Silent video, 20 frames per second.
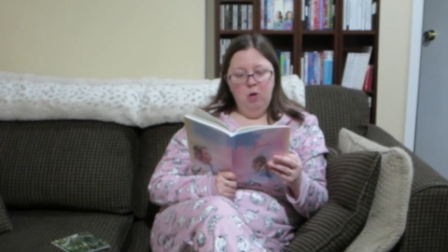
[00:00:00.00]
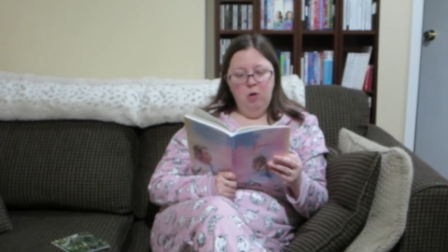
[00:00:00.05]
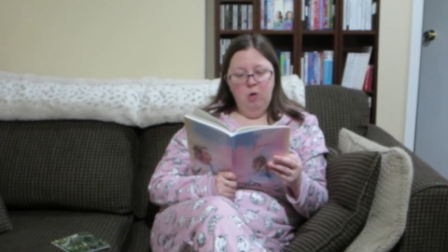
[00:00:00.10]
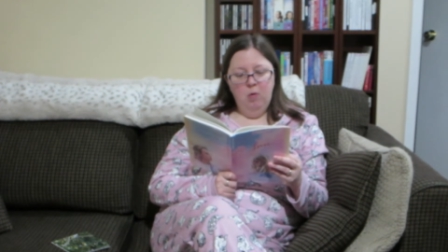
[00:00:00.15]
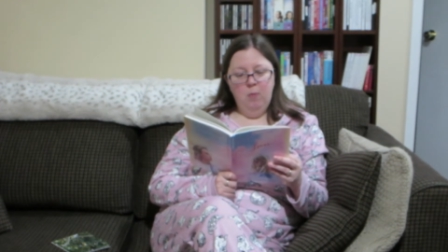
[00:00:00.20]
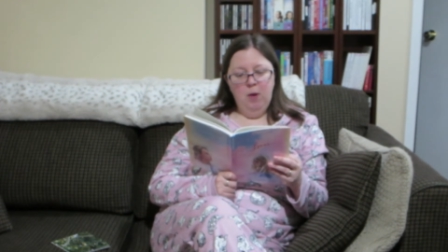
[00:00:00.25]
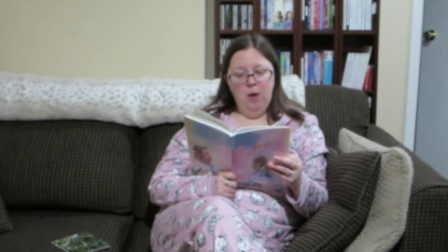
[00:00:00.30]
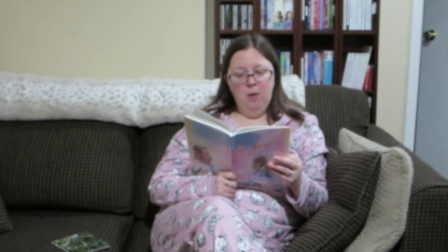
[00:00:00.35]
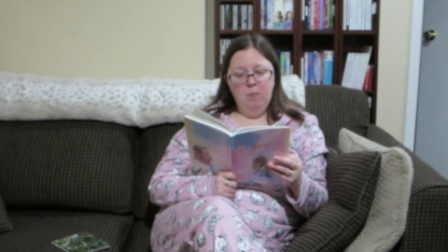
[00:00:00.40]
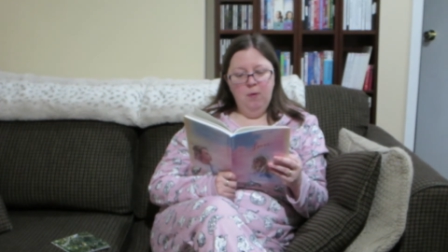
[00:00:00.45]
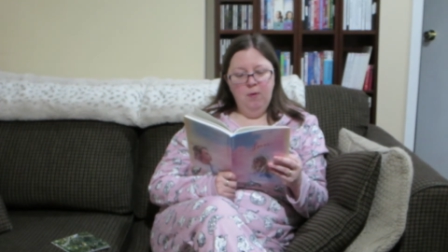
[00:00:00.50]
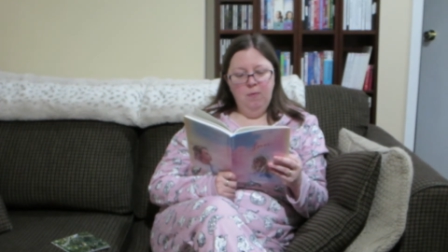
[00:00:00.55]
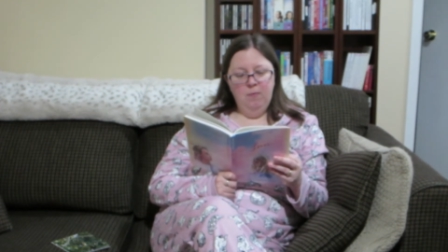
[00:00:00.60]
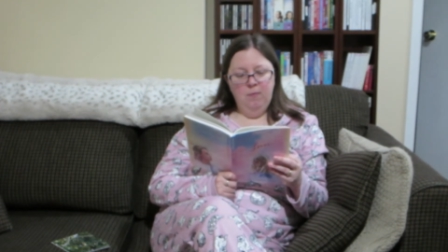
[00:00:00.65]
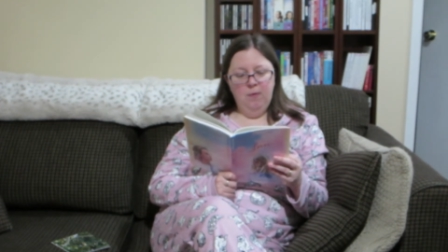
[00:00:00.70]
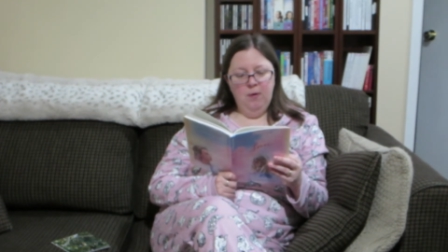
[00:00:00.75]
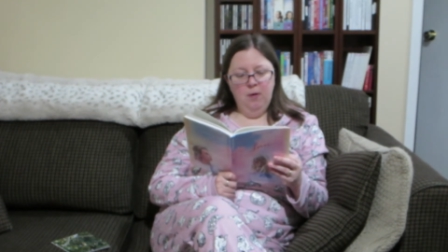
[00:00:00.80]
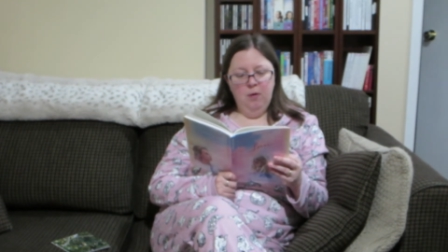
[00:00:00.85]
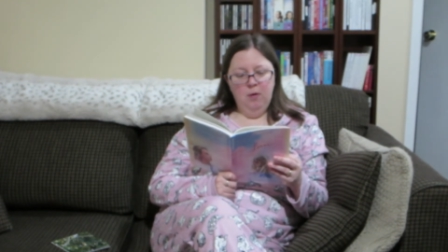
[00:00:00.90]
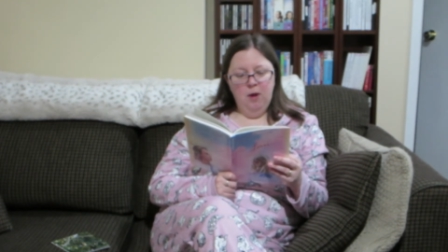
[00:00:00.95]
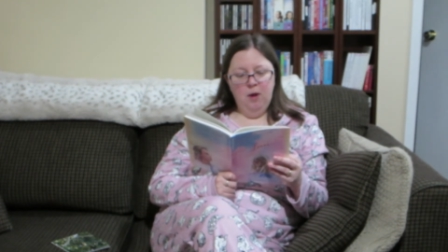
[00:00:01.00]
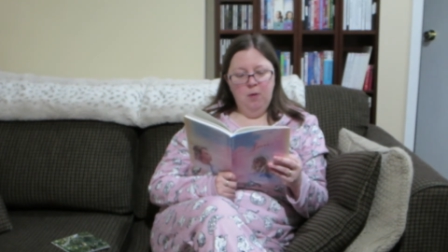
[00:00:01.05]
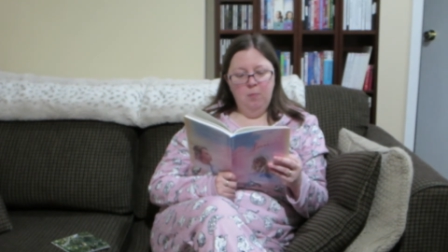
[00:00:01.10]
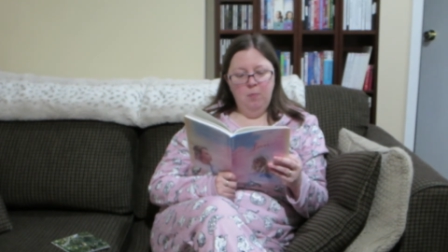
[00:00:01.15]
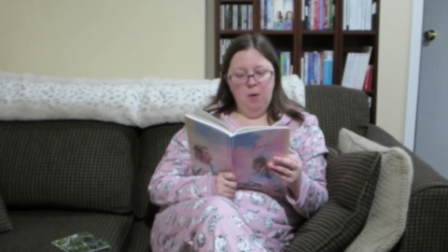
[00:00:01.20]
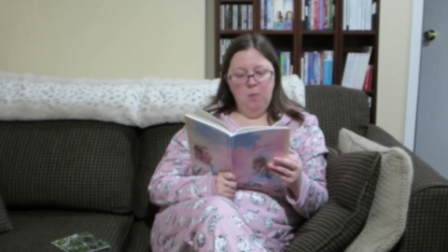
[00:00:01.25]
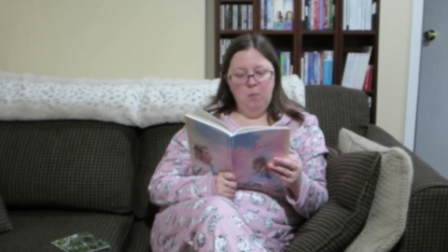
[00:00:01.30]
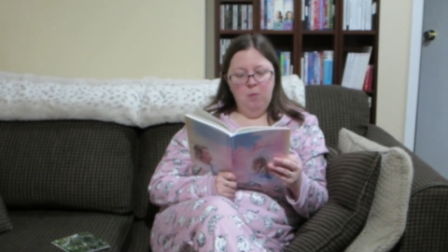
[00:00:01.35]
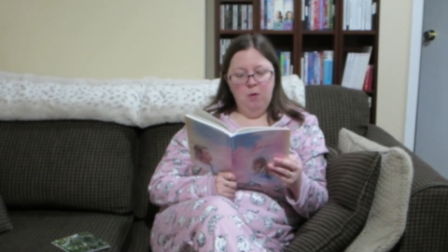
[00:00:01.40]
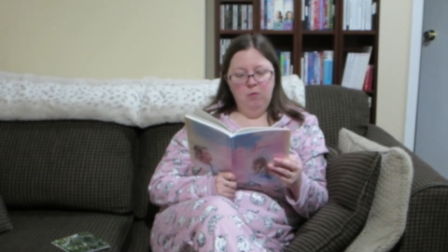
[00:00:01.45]
who make me feel like
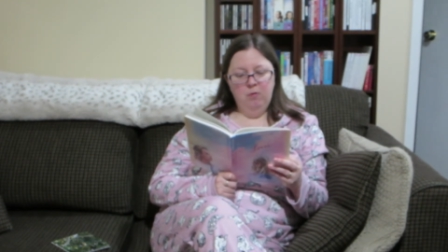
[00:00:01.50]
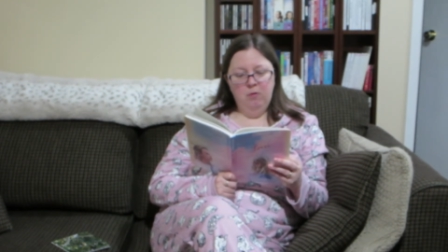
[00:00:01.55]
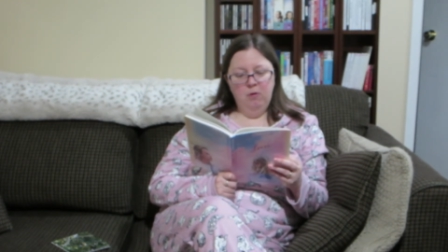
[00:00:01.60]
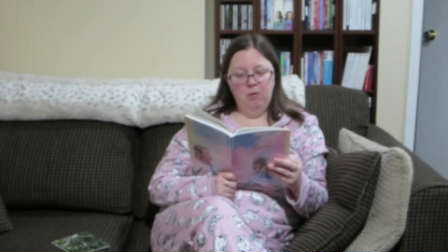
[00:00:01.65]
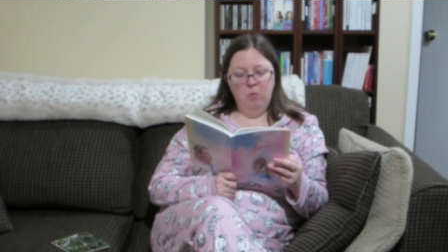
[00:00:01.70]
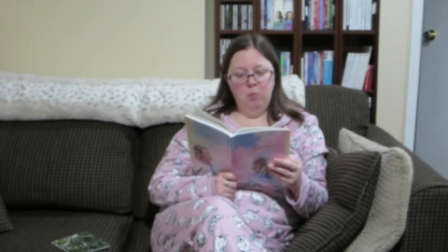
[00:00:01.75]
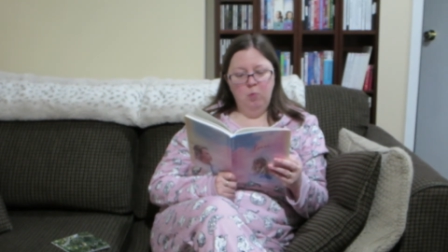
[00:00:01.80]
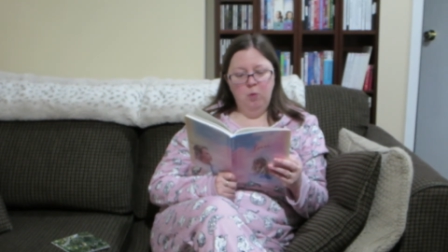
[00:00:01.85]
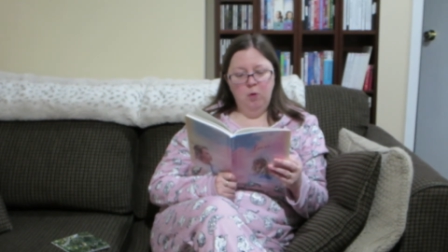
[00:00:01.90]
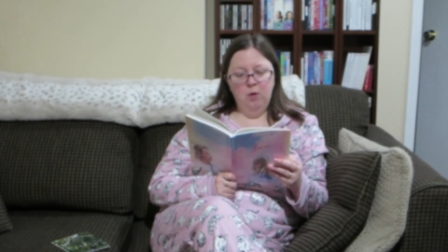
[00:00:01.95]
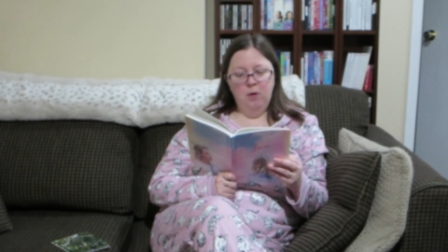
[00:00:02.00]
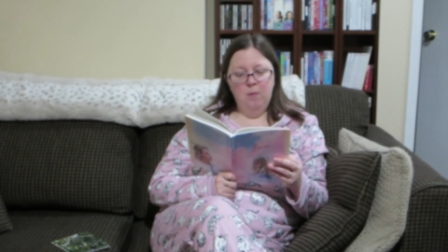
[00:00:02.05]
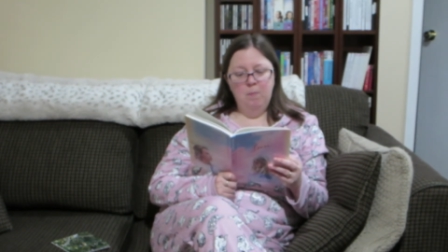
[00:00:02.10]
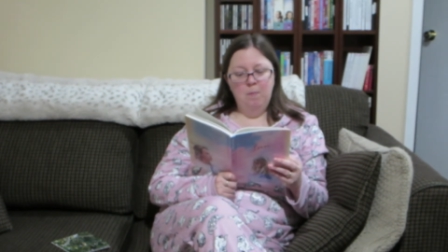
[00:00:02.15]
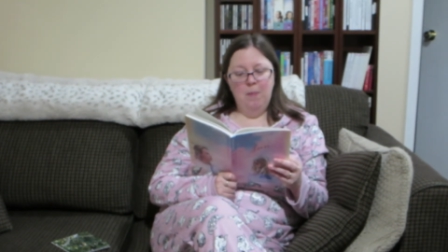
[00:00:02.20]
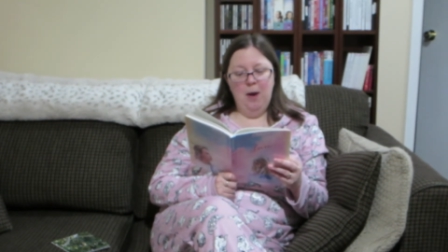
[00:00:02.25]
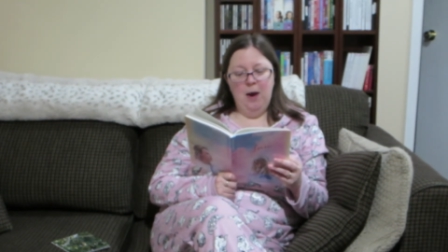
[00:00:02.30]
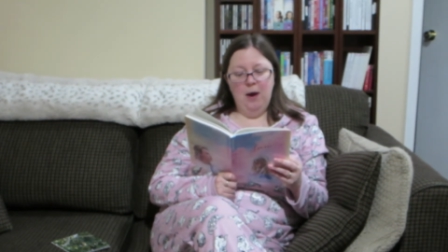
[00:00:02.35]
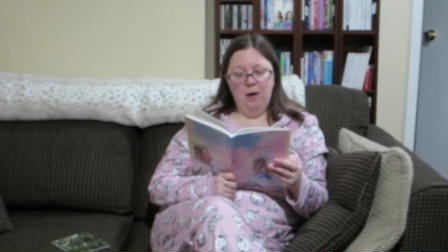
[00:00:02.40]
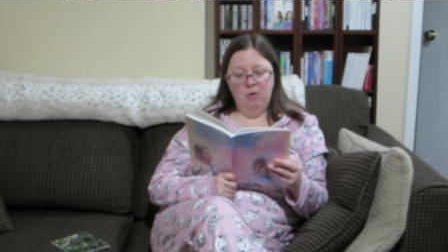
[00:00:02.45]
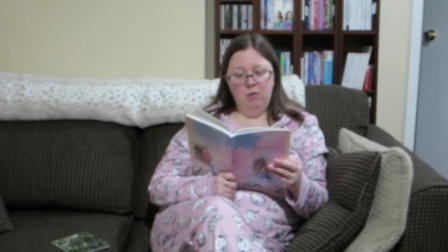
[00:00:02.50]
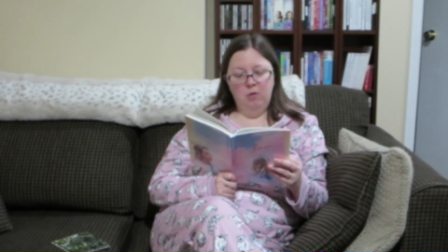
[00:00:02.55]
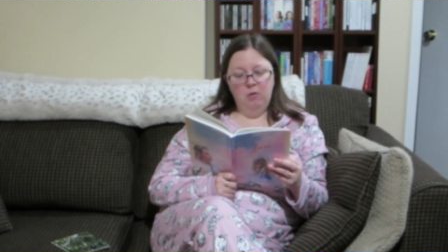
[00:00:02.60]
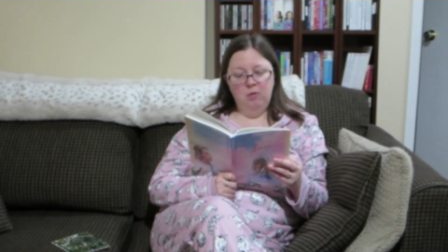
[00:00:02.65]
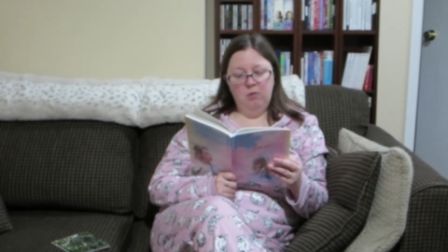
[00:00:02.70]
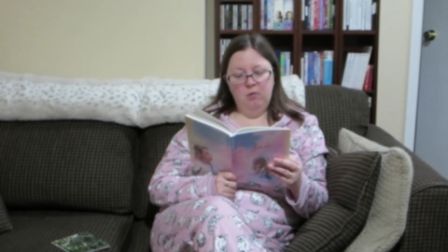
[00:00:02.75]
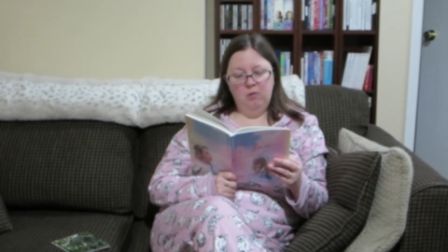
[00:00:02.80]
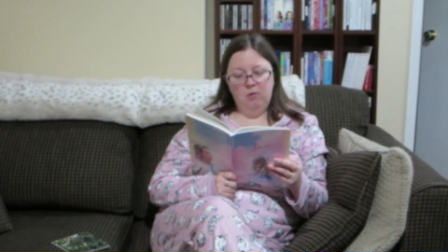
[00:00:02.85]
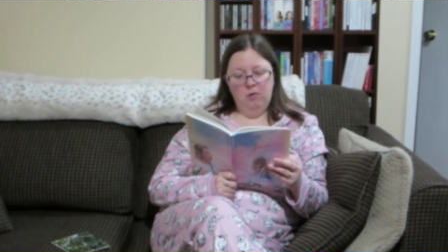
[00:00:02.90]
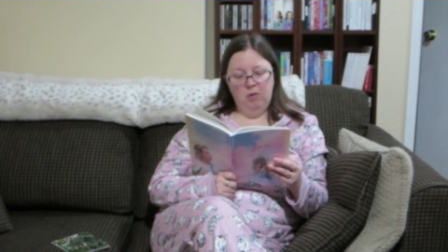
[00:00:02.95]
my music really
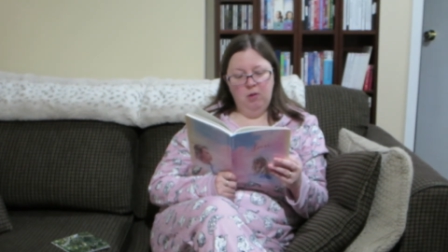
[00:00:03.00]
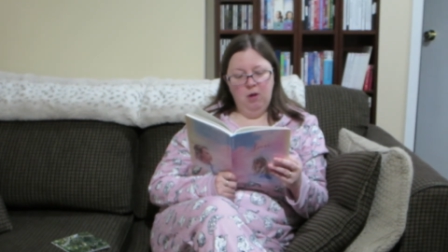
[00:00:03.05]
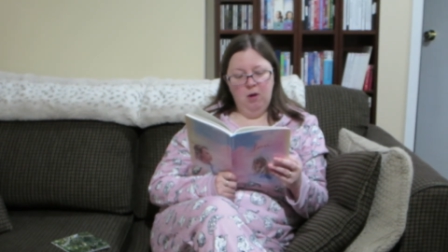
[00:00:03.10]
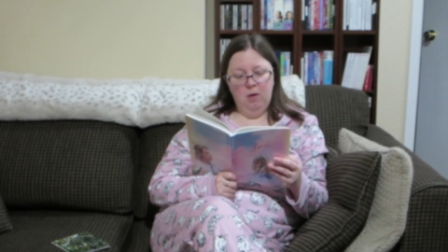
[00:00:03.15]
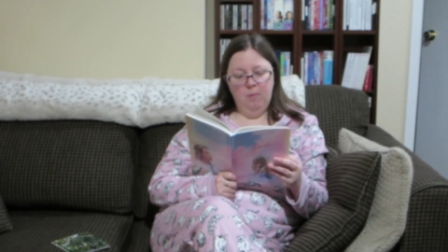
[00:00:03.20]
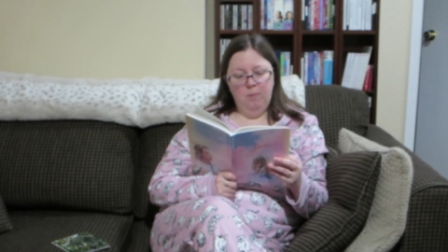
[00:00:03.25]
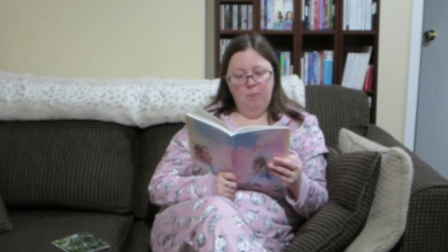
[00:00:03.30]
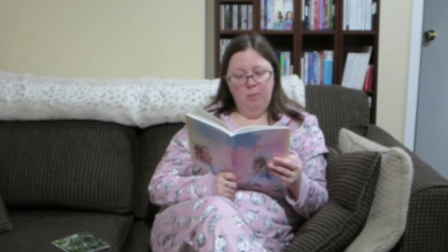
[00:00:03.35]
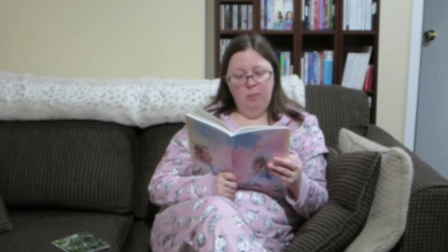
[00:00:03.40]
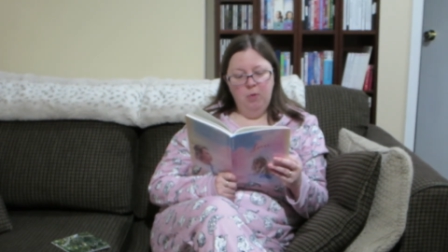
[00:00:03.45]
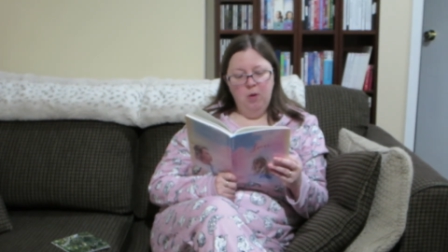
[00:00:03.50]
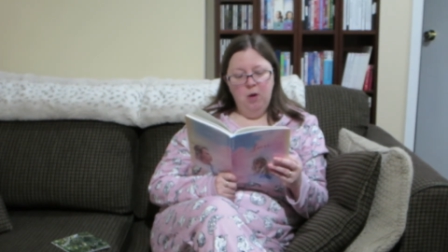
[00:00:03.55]
matters to them.